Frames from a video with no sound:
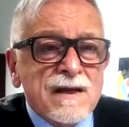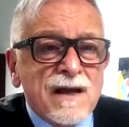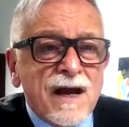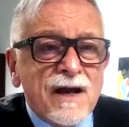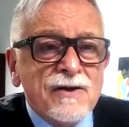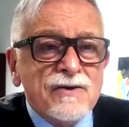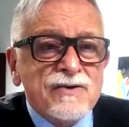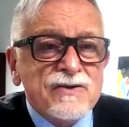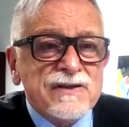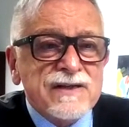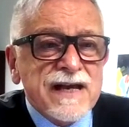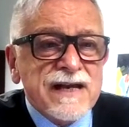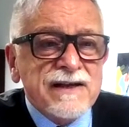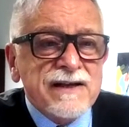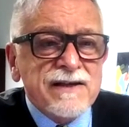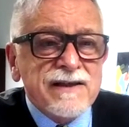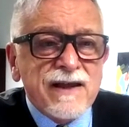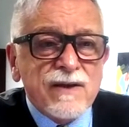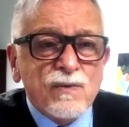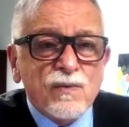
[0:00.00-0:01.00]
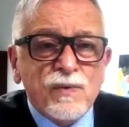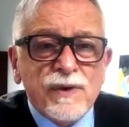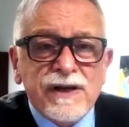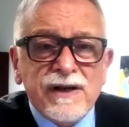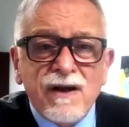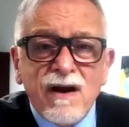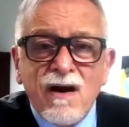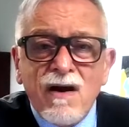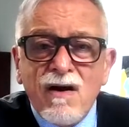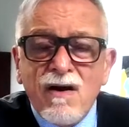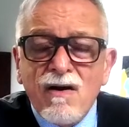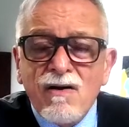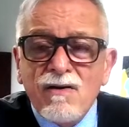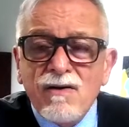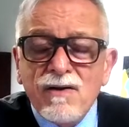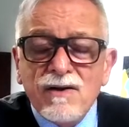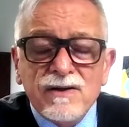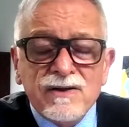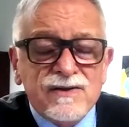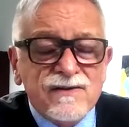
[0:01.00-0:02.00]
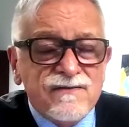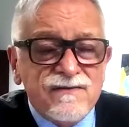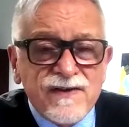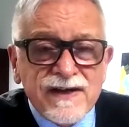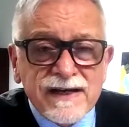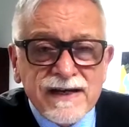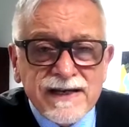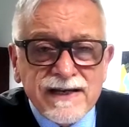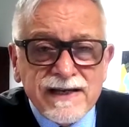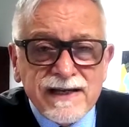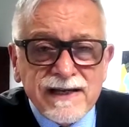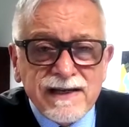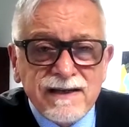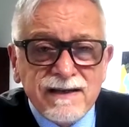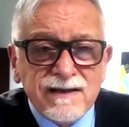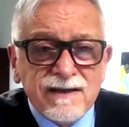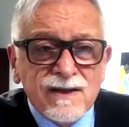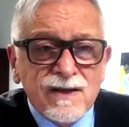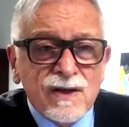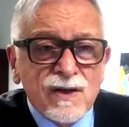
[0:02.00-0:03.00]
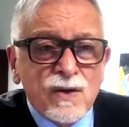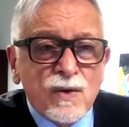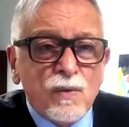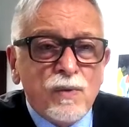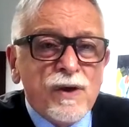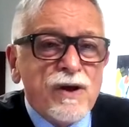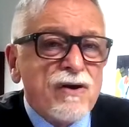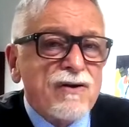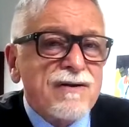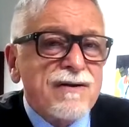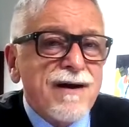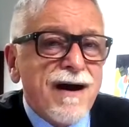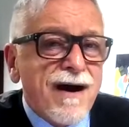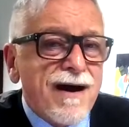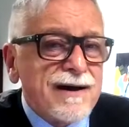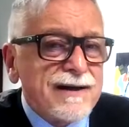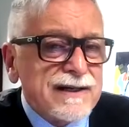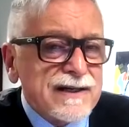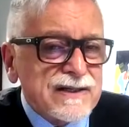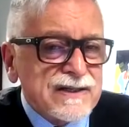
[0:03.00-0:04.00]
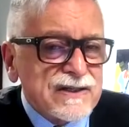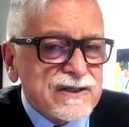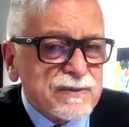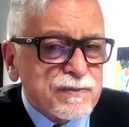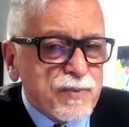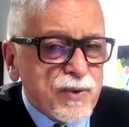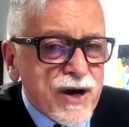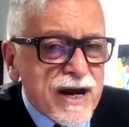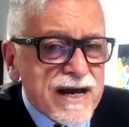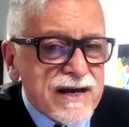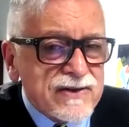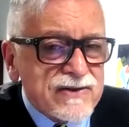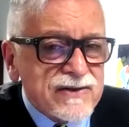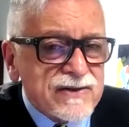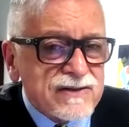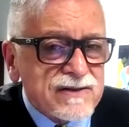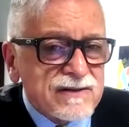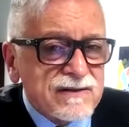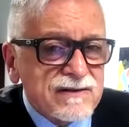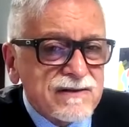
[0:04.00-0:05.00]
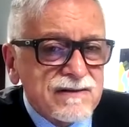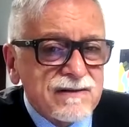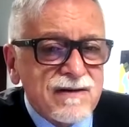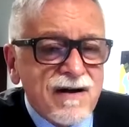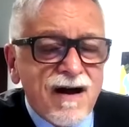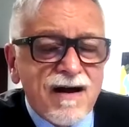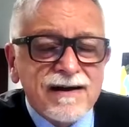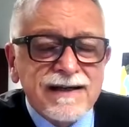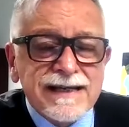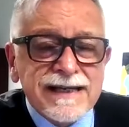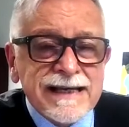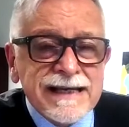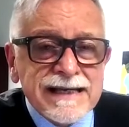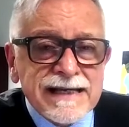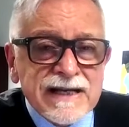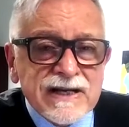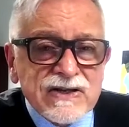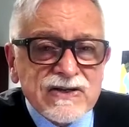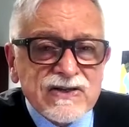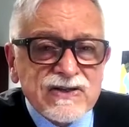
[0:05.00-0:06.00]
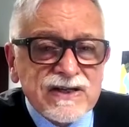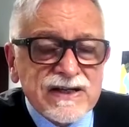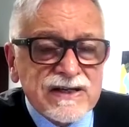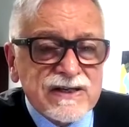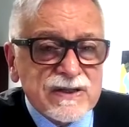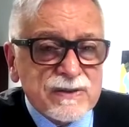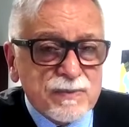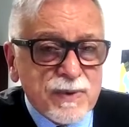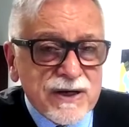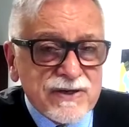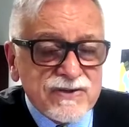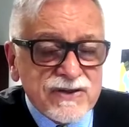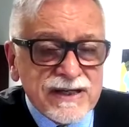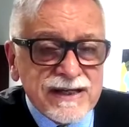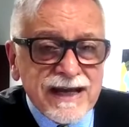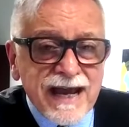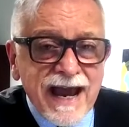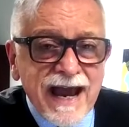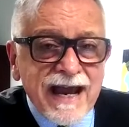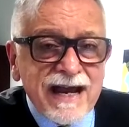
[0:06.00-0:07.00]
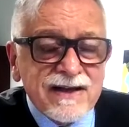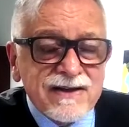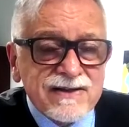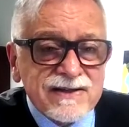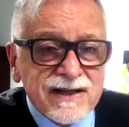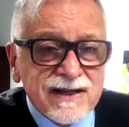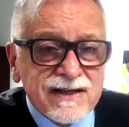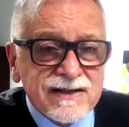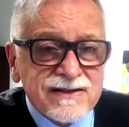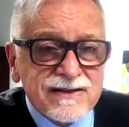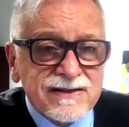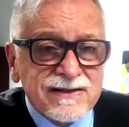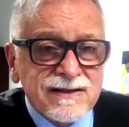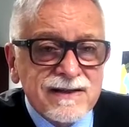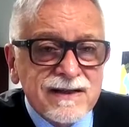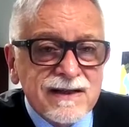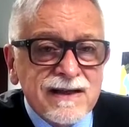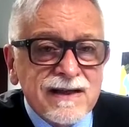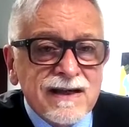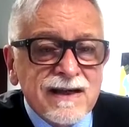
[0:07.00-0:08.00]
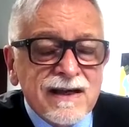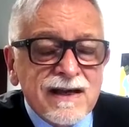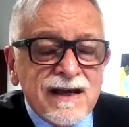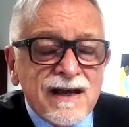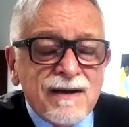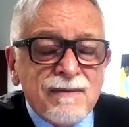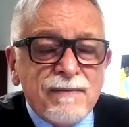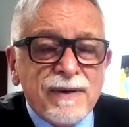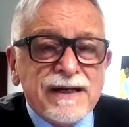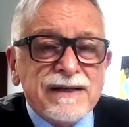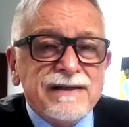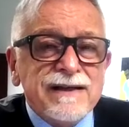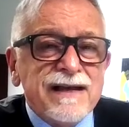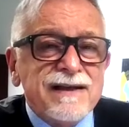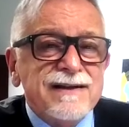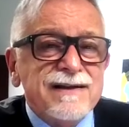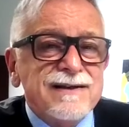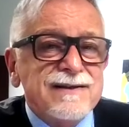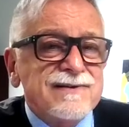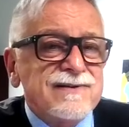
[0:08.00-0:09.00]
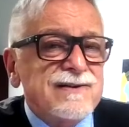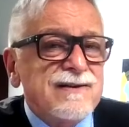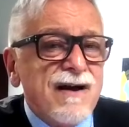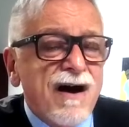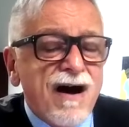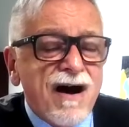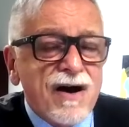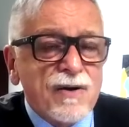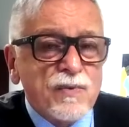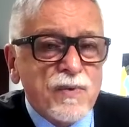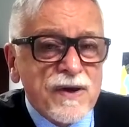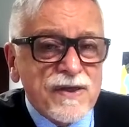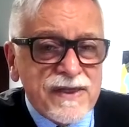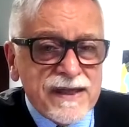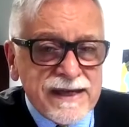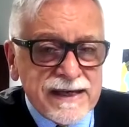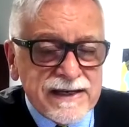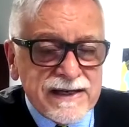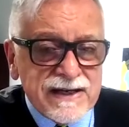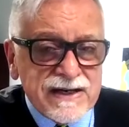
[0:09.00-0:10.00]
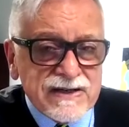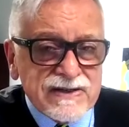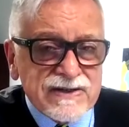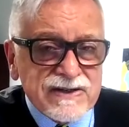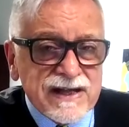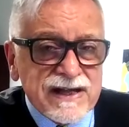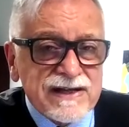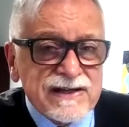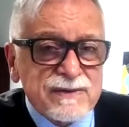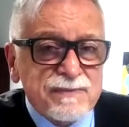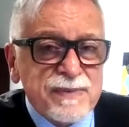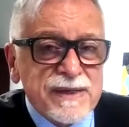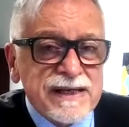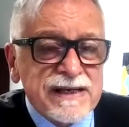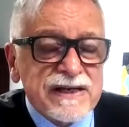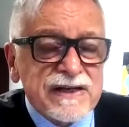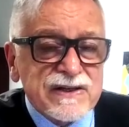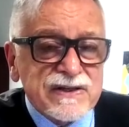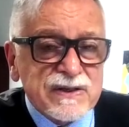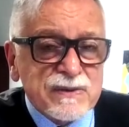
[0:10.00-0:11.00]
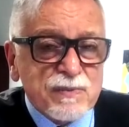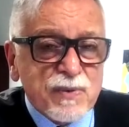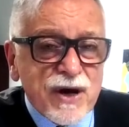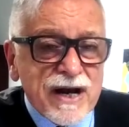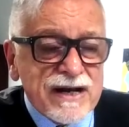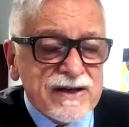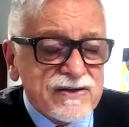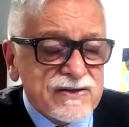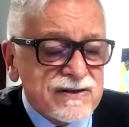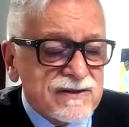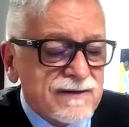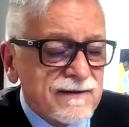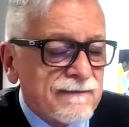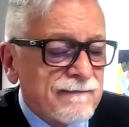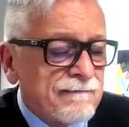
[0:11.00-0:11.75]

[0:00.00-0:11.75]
understanding that we are divinity, we are God expressed, God in us expressing as us, but yet it is God within us that is being expressed.